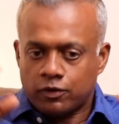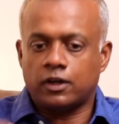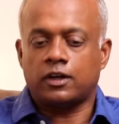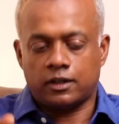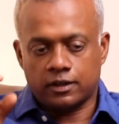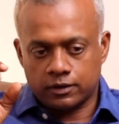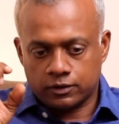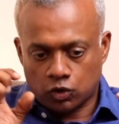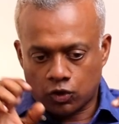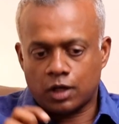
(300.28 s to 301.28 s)
I've heard
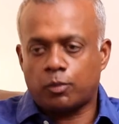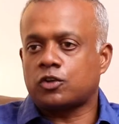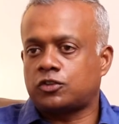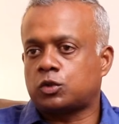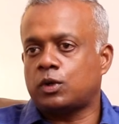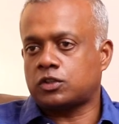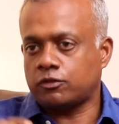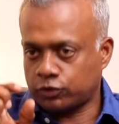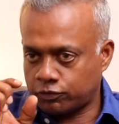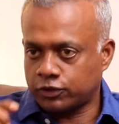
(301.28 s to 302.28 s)
talking about a
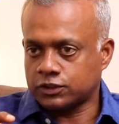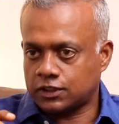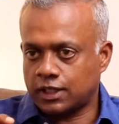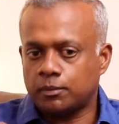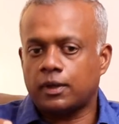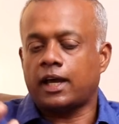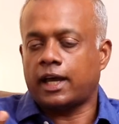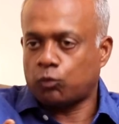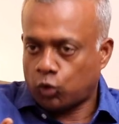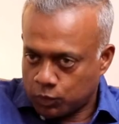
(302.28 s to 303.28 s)
situation for the first time,
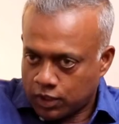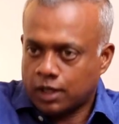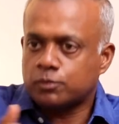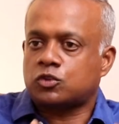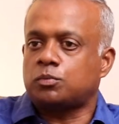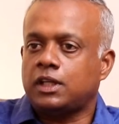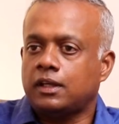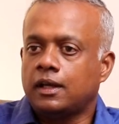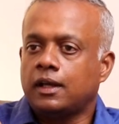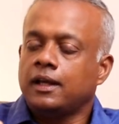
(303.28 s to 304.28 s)
and whatever comes to
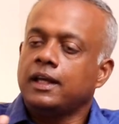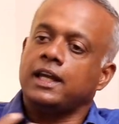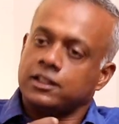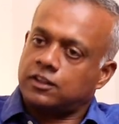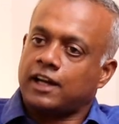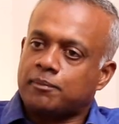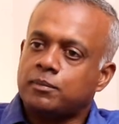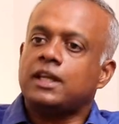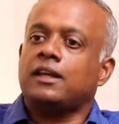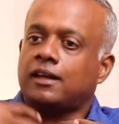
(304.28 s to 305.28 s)
me, it's
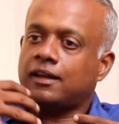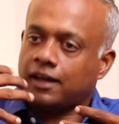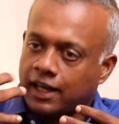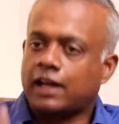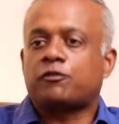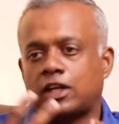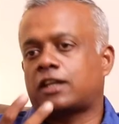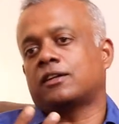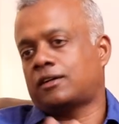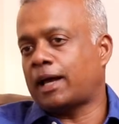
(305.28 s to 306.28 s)
grabbed me and I've
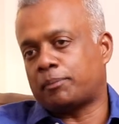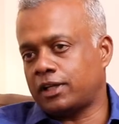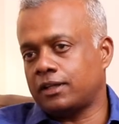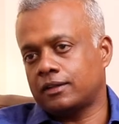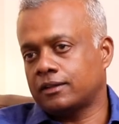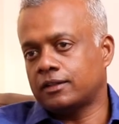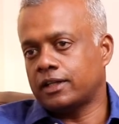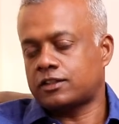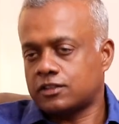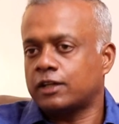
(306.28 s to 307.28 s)
taken it happily.
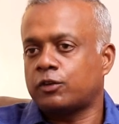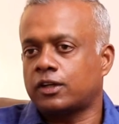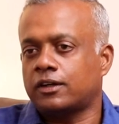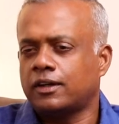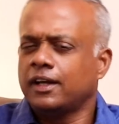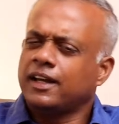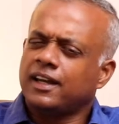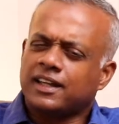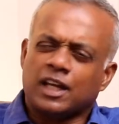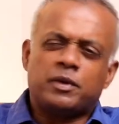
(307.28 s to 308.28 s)
It's never a,
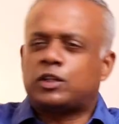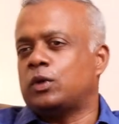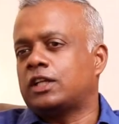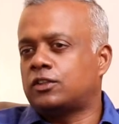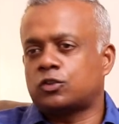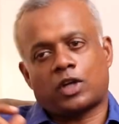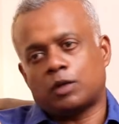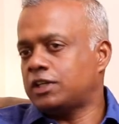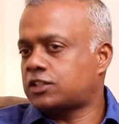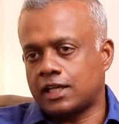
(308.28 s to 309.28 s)
can we tweak this or
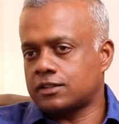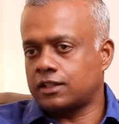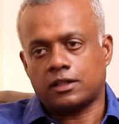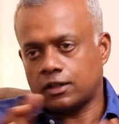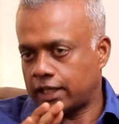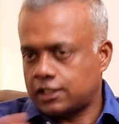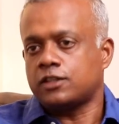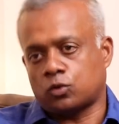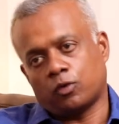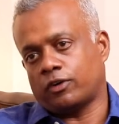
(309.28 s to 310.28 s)
can we change that, at
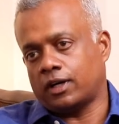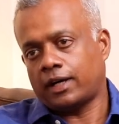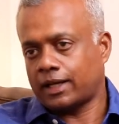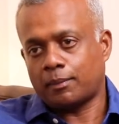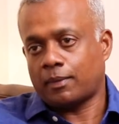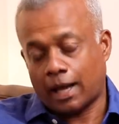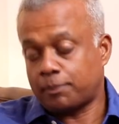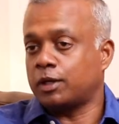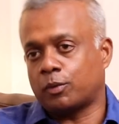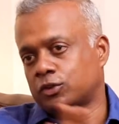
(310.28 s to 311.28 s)
least so far, and I'm happy